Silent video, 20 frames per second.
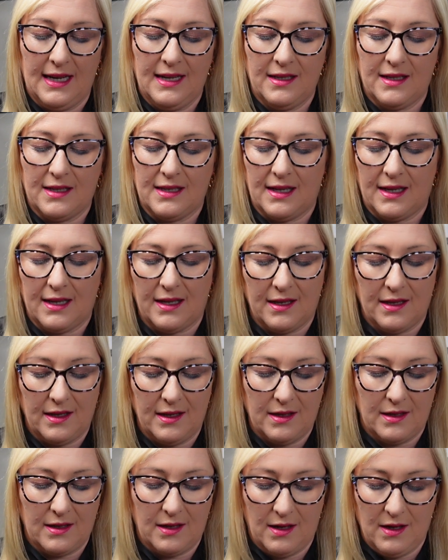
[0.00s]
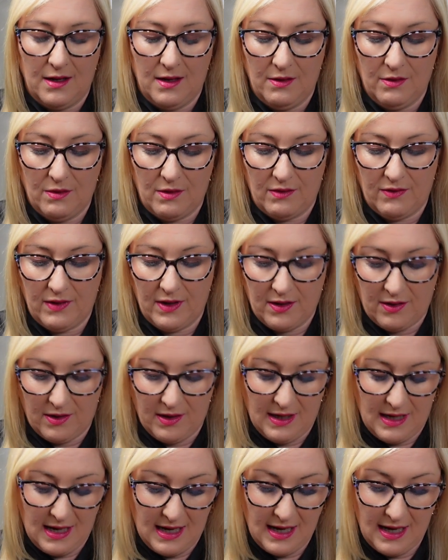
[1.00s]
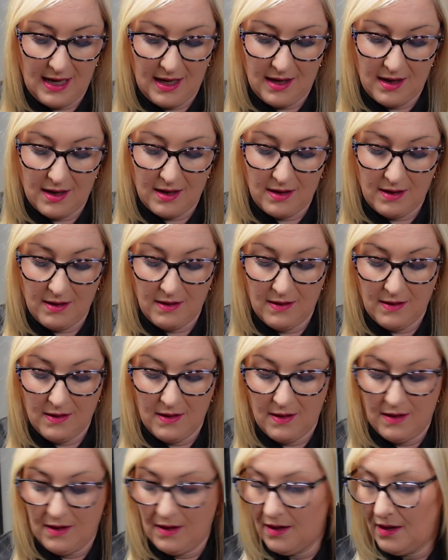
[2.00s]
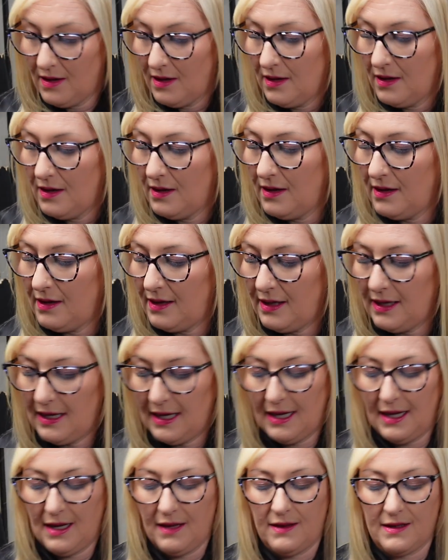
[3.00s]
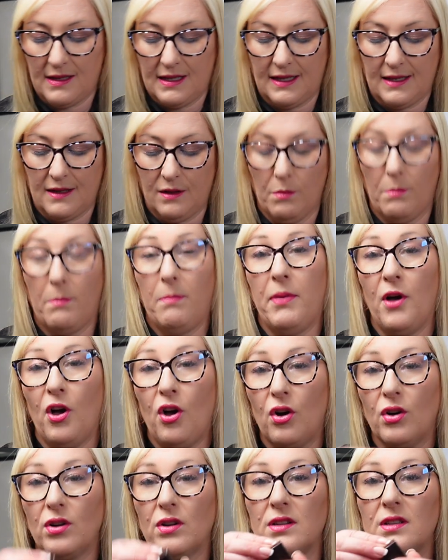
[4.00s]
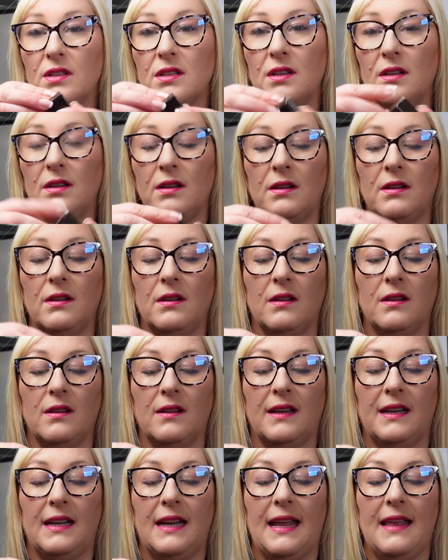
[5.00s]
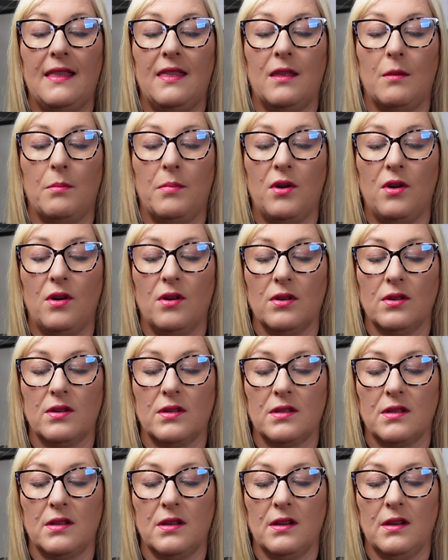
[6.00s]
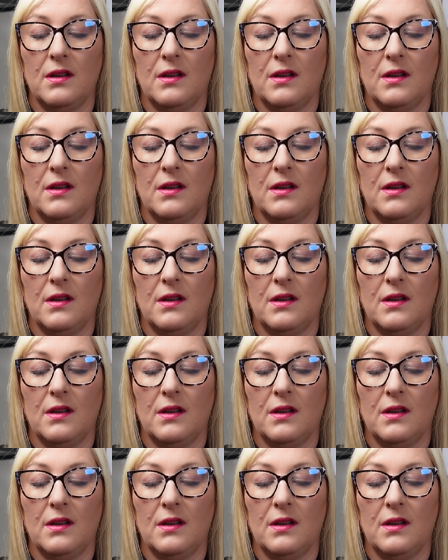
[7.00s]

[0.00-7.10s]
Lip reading: inside, what have we got in here? In here there's a little box, and in the box